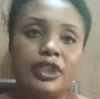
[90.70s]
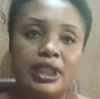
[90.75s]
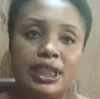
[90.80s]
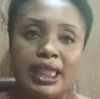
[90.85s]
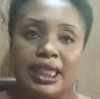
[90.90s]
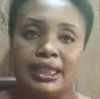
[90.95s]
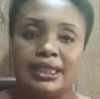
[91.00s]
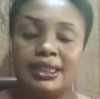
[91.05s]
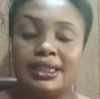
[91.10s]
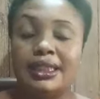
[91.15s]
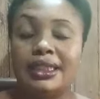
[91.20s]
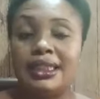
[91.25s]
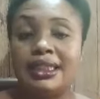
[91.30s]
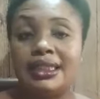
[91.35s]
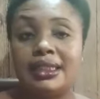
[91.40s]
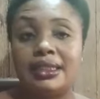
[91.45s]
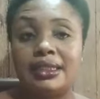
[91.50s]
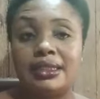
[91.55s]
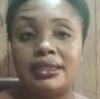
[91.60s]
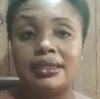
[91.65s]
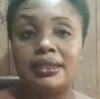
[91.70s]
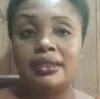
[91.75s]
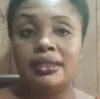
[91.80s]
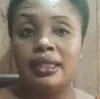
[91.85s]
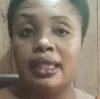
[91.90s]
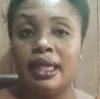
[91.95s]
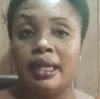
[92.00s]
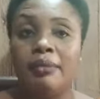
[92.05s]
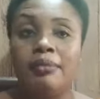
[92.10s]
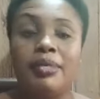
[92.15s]
Yes, this is
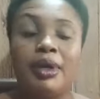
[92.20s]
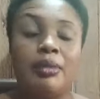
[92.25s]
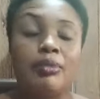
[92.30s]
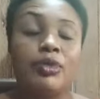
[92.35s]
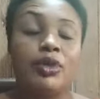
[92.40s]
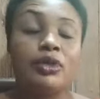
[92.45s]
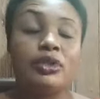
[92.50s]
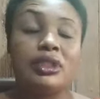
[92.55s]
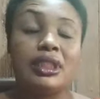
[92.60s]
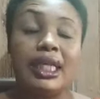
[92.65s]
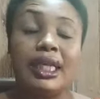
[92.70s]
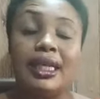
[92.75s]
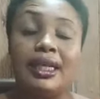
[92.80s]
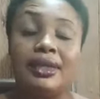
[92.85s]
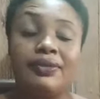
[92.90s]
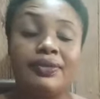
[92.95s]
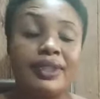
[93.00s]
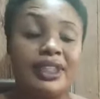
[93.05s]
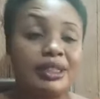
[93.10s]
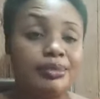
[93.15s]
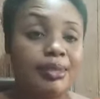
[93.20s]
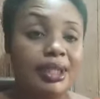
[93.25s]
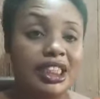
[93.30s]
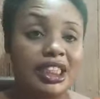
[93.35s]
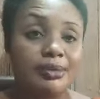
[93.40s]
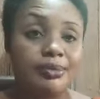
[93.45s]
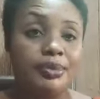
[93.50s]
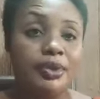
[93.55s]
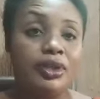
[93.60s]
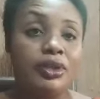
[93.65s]
Ember Month,
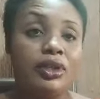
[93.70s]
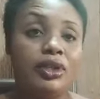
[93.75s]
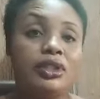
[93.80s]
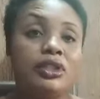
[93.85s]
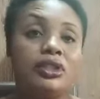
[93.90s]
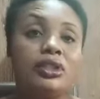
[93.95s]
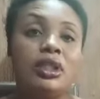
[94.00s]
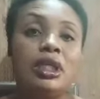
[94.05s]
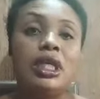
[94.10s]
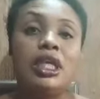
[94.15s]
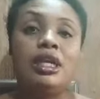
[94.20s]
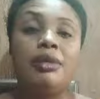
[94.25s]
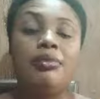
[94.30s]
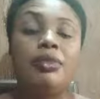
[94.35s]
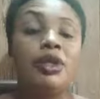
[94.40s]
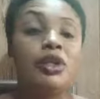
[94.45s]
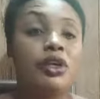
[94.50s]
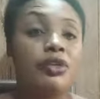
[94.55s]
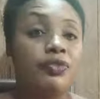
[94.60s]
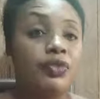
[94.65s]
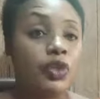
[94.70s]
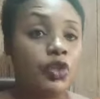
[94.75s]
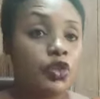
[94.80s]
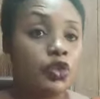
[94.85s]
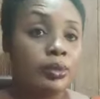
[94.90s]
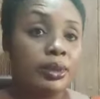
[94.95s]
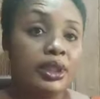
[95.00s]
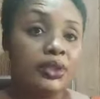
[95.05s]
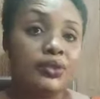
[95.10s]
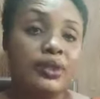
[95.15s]
Christmas period. Many of us
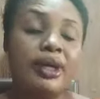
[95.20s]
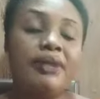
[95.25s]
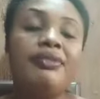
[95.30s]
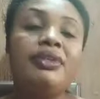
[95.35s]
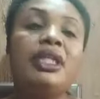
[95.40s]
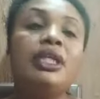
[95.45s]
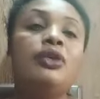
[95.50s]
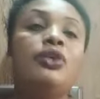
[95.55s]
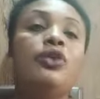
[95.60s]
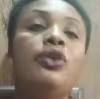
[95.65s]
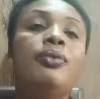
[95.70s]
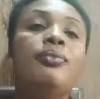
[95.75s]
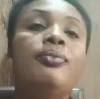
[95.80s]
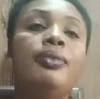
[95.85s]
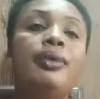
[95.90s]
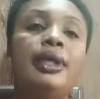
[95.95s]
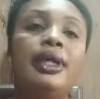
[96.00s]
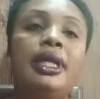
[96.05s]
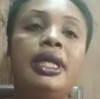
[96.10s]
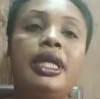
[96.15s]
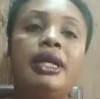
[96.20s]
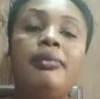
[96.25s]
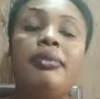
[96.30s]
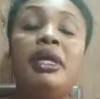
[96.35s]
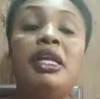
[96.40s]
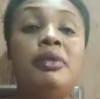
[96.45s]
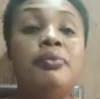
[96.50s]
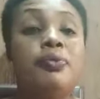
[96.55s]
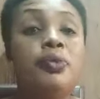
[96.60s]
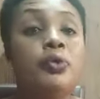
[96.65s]
will be traveling home.
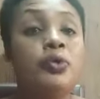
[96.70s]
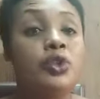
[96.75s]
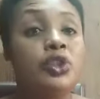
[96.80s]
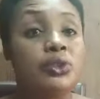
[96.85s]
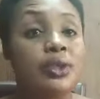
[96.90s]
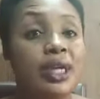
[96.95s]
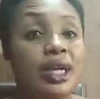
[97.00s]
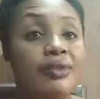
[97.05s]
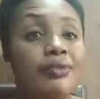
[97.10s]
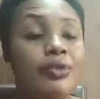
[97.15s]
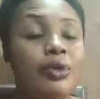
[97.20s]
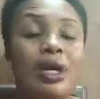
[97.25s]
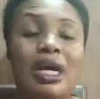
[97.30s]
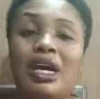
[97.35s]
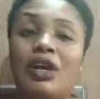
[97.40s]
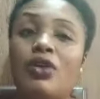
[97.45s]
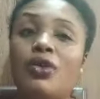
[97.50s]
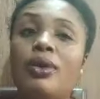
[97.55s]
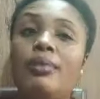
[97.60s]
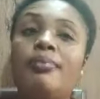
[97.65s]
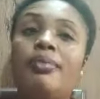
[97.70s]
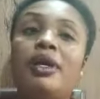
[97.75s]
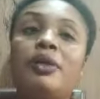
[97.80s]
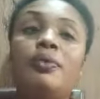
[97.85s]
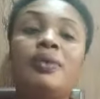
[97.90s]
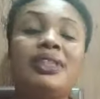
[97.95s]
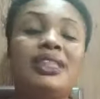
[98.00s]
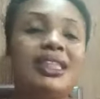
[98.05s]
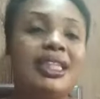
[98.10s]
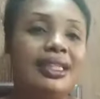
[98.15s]
Many people will travel and come back
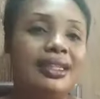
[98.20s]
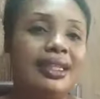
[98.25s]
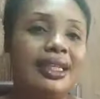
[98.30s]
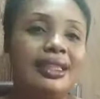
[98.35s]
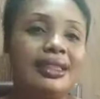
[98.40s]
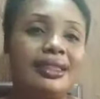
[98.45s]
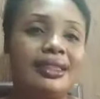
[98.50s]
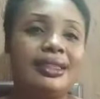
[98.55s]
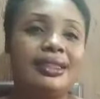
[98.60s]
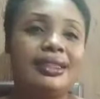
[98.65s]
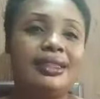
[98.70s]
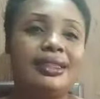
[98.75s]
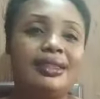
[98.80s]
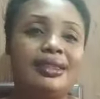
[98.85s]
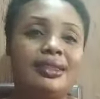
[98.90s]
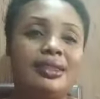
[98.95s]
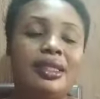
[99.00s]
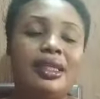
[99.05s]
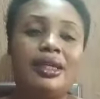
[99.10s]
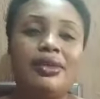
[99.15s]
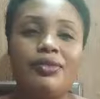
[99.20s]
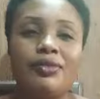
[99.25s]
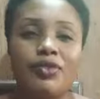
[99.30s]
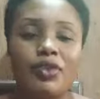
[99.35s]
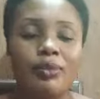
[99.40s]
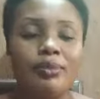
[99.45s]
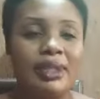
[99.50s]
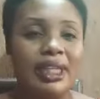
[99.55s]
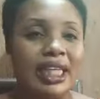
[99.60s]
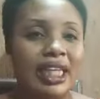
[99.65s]
with sicknesses
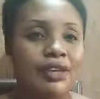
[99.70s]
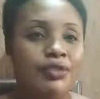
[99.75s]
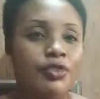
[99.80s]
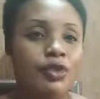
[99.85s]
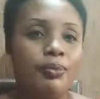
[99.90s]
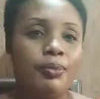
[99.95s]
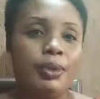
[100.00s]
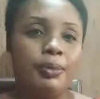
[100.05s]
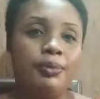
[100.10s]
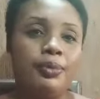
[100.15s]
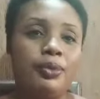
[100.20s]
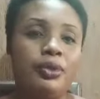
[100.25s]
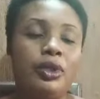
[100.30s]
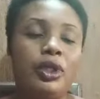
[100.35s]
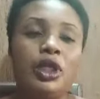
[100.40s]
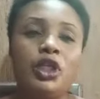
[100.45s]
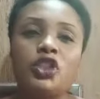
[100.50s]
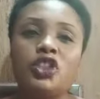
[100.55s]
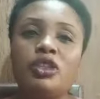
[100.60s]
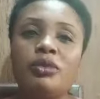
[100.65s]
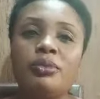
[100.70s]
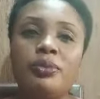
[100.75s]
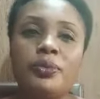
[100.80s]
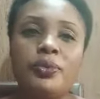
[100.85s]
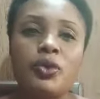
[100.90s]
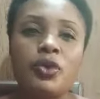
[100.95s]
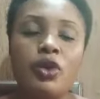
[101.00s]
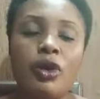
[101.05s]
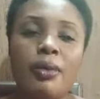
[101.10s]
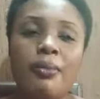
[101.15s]
from the evil people. Some
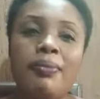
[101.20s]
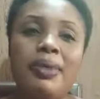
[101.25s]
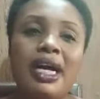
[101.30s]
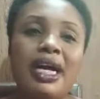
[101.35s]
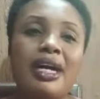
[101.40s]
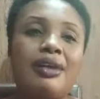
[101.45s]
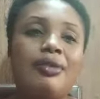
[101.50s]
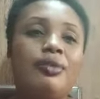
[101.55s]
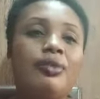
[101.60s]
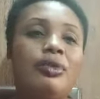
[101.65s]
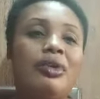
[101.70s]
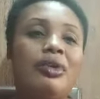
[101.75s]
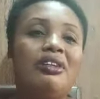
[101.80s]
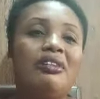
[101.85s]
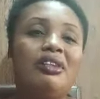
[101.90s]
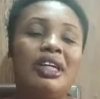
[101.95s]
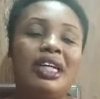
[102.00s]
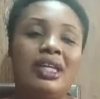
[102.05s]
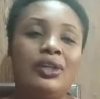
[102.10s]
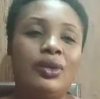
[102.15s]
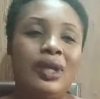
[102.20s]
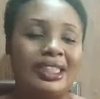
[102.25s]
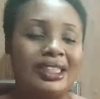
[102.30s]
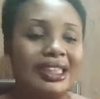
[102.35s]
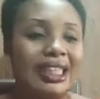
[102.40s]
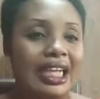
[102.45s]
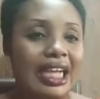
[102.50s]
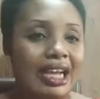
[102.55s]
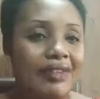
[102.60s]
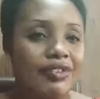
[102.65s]
people come back and
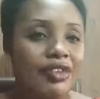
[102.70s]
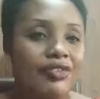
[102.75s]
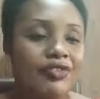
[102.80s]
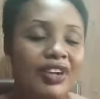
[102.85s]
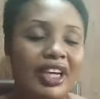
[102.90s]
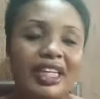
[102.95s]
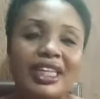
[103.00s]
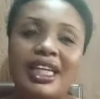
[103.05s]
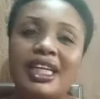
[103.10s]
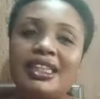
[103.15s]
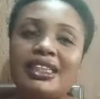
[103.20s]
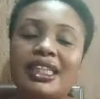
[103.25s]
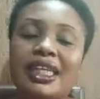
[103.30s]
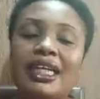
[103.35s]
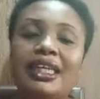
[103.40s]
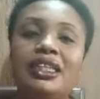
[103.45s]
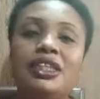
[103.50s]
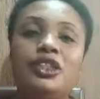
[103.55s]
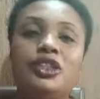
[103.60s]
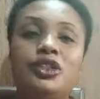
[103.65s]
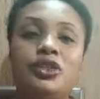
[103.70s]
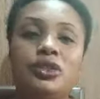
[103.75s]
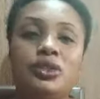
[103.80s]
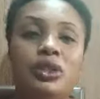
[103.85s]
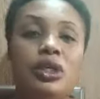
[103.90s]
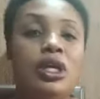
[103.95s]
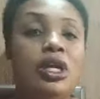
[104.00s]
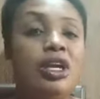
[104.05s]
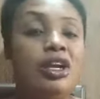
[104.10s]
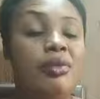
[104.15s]
start having financial issues.
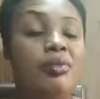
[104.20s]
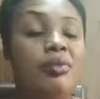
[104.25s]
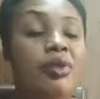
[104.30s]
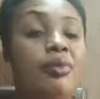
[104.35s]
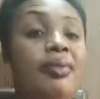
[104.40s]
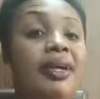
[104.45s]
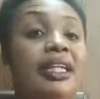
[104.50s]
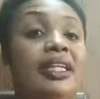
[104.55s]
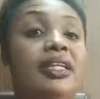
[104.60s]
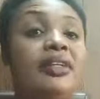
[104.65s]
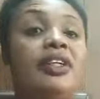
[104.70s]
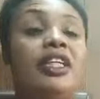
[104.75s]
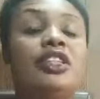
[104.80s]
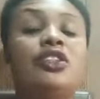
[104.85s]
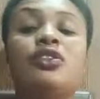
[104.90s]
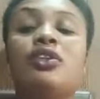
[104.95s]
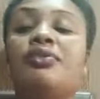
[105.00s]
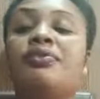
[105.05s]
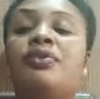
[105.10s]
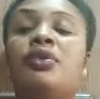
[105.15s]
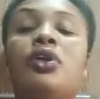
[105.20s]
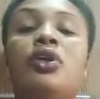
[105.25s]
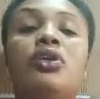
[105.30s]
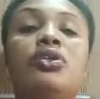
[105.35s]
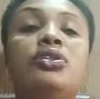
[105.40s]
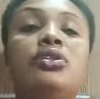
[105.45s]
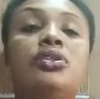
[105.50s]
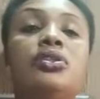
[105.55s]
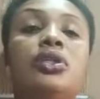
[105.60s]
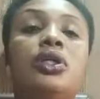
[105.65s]
But by the grace of
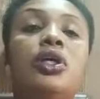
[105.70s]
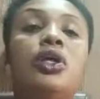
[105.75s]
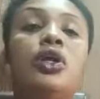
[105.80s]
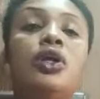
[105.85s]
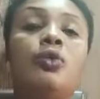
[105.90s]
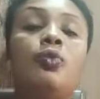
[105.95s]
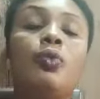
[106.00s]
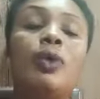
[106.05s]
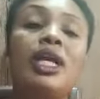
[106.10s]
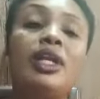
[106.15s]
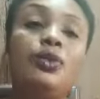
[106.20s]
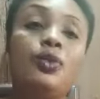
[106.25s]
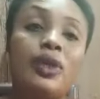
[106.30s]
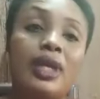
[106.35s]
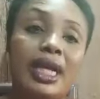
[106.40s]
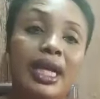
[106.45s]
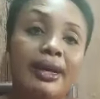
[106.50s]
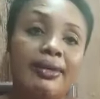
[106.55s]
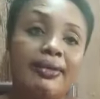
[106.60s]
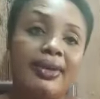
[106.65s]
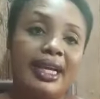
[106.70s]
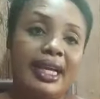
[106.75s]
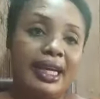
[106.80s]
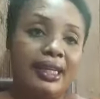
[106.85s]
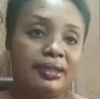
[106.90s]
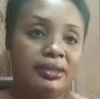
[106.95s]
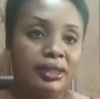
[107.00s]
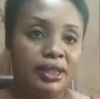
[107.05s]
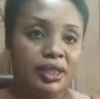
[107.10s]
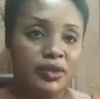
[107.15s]
God, when you carry
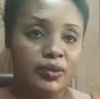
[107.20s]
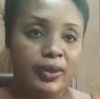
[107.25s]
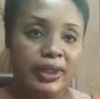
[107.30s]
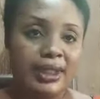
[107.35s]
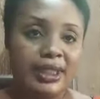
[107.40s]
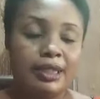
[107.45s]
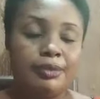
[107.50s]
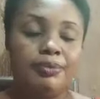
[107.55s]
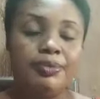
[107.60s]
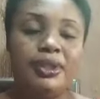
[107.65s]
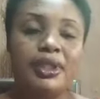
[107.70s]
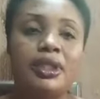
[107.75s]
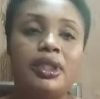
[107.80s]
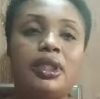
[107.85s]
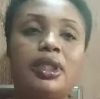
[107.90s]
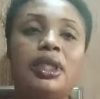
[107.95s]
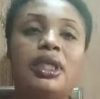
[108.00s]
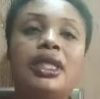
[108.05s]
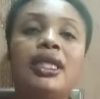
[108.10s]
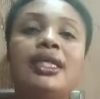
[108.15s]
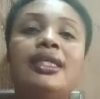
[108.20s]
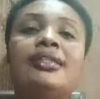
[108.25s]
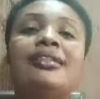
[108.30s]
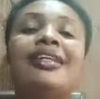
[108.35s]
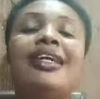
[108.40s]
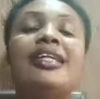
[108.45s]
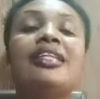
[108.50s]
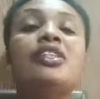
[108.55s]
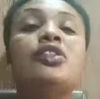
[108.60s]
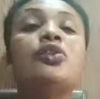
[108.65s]
out this recipe,
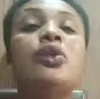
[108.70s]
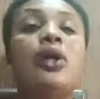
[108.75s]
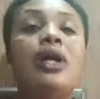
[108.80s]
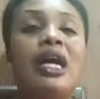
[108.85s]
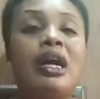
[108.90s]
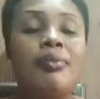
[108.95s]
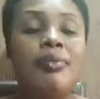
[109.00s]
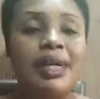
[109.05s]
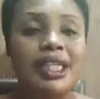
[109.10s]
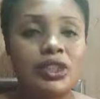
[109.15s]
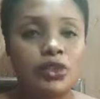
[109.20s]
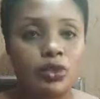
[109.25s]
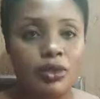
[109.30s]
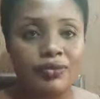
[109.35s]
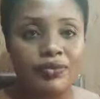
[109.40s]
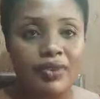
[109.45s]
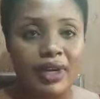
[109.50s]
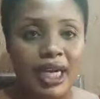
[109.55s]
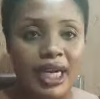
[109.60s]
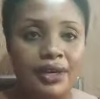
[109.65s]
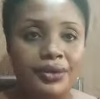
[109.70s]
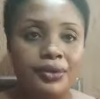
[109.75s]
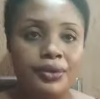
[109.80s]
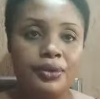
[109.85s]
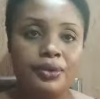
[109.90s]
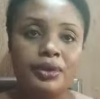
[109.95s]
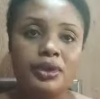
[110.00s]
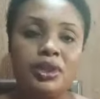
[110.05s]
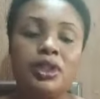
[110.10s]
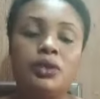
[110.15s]
there is no amount of
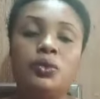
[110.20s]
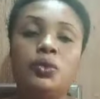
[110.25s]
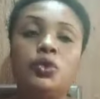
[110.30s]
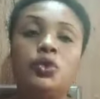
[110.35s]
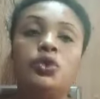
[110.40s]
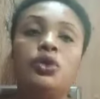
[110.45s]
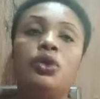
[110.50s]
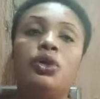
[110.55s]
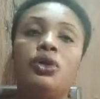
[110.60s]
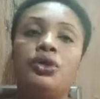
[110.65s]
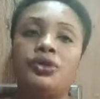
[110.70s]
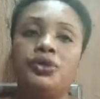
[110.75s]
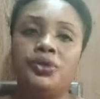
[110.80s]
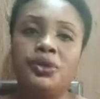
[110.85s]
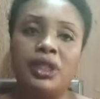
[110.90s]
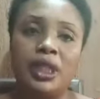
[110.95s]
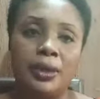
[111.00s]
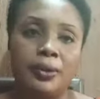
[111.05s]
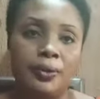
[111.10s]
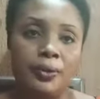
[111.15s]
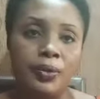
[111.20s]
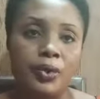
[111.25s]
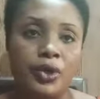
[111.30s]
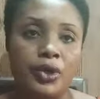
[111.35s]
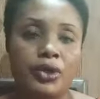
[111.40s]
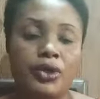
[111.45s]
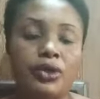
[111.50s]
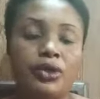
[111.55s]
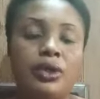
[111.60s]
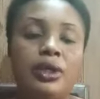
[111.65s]
arrow they will throw on you that will
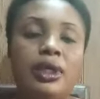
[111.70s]
work.